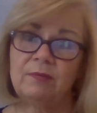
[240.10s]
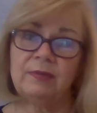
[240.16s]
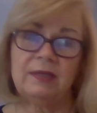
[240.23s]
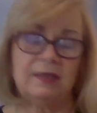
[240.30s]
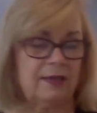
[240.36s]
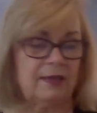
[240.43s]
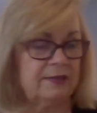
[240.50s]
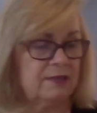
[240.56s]
be
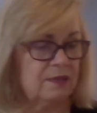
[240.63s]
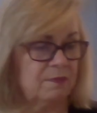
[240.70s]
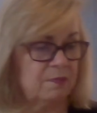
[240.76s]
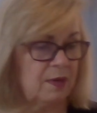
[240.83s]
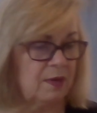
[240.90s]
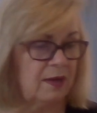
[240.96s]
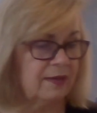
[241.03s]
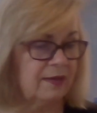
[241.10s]
a nice
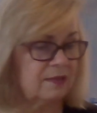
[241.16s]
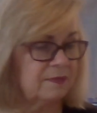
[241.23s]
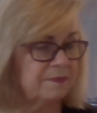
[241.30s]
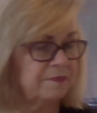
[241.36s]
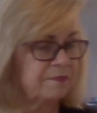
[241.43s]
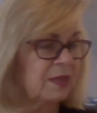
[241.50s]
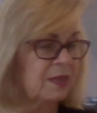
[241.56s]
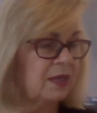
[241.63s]
surprise.
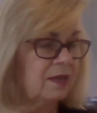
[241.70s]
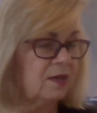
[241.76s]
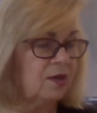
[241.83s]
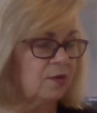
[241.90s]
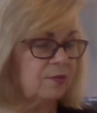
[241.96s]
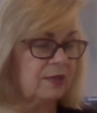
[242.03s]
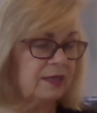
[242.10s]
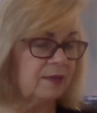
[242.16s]

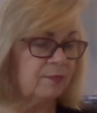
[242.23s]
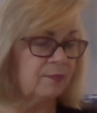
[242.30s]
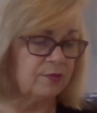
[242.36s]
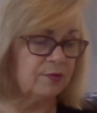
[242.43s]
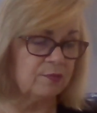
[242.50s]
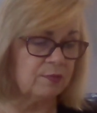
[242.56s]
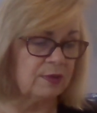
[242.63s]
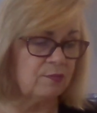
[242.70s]
Okay, number
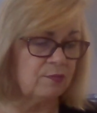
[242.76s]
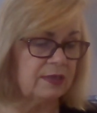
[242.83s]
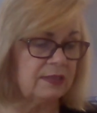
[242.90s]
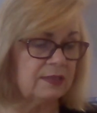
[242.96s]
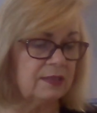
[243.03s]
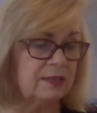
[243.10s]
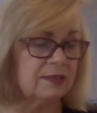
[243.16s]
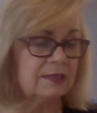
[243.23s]
three
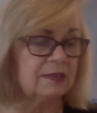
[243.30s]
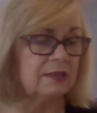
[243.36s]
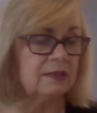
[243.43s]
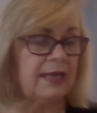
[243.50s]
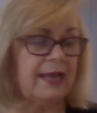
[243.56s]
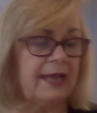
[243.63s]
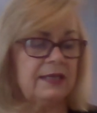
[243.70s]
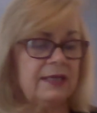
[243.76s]
reason is the
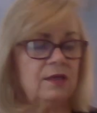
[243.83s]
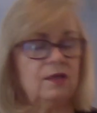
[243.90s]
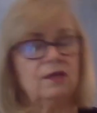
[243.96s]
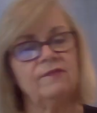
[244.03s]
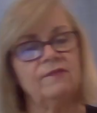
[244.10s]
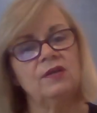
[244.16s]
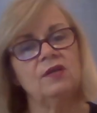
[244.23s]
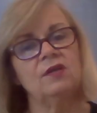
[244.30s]
lack
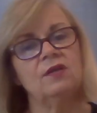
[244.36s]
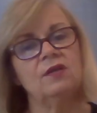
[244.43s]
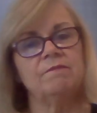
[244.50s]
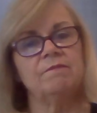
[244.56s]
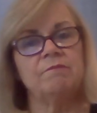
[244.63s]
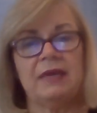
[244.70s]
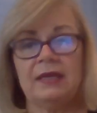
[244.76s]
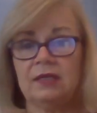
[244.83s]
of
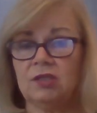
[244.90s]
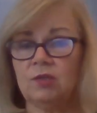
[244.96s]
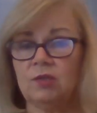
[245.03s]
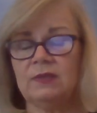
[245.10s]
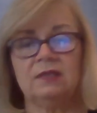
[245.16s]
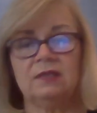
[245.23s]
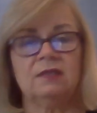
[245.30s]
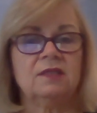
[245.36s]

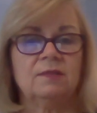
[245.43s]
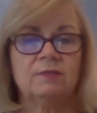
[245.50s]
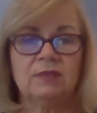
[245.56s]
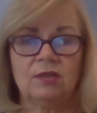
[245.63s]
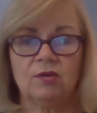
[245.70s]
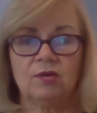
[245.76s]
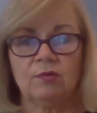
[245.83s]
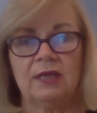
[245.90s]
management systems
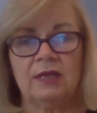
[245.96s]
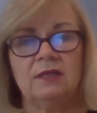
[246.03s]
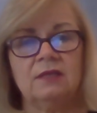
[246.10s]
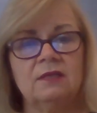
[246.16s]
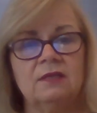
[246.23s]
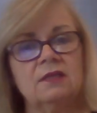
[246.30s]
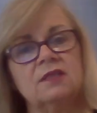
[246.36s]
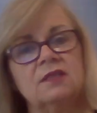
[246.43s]
and creating
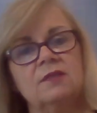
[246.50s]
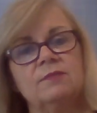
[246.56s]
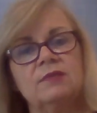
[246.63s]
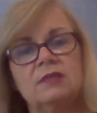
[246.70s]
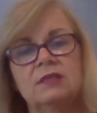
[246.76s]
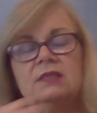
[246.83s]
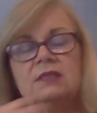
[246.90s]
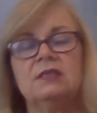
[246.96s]
systems
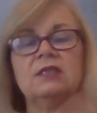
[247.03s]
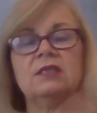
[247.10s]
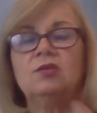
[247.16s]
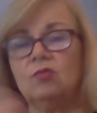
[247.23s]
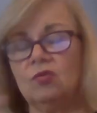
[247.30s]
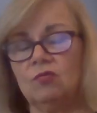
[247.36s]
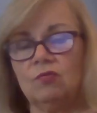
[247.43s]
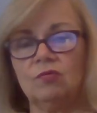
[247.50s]
to see
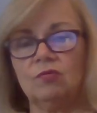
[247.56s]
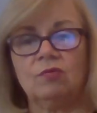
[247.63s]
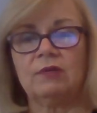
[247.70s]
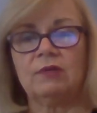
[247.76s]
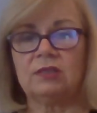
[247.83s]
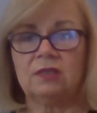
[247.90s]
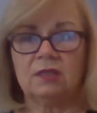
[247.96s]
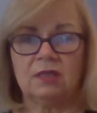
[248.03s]
you through the
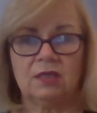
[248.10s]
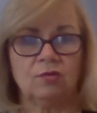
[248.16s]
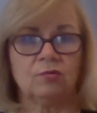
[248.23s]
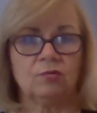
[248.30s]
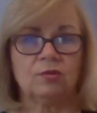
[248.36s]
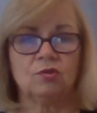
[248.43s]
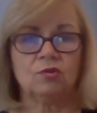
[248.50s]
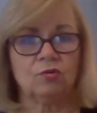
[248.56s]
rest of the
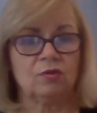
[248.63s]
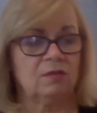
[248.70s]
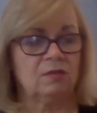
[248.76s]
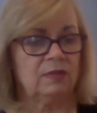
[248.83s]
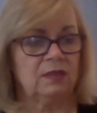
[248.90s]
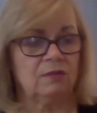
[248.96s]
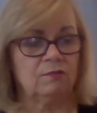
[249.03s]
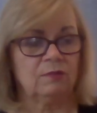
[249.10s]
years that you're going to
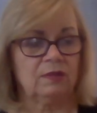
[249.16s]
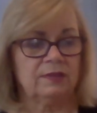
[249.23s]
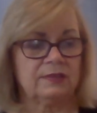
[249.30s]
be in real